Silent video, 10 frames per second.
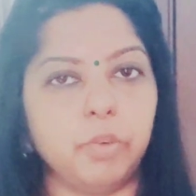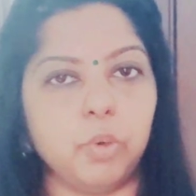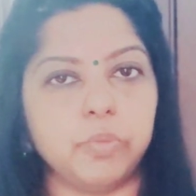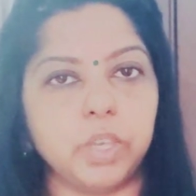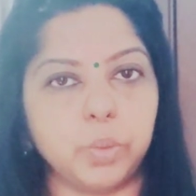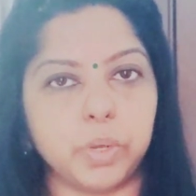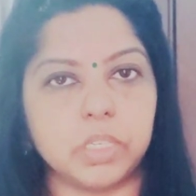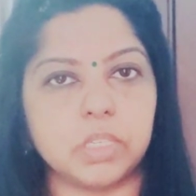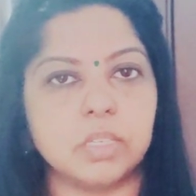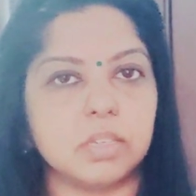few of the
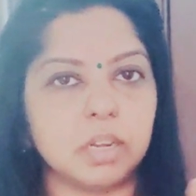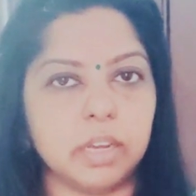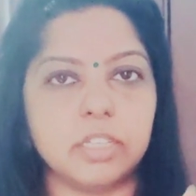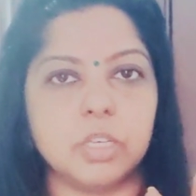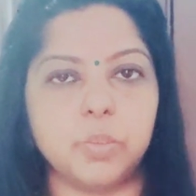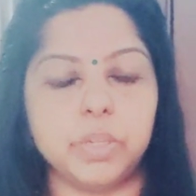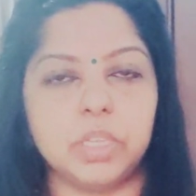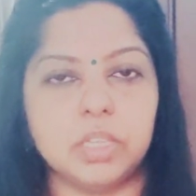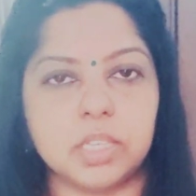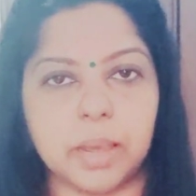questions related
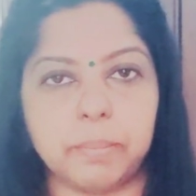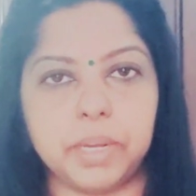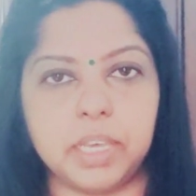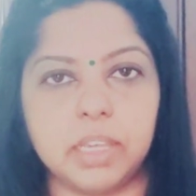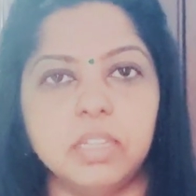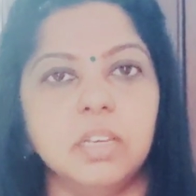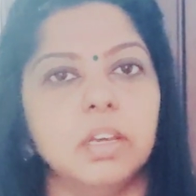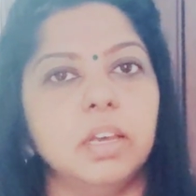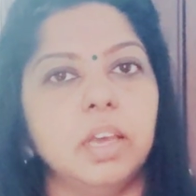with this applicant